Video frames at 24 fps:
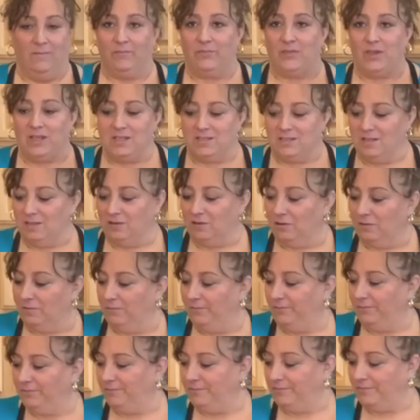Things that are
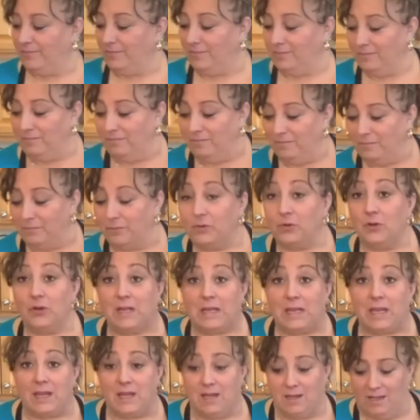
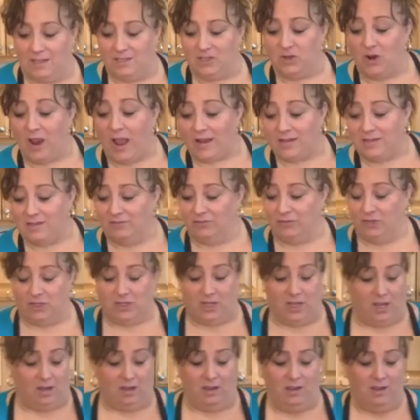pretty, attractive
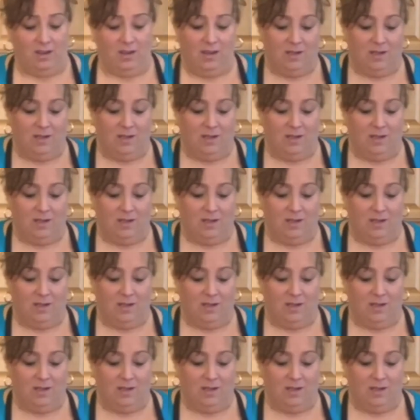looking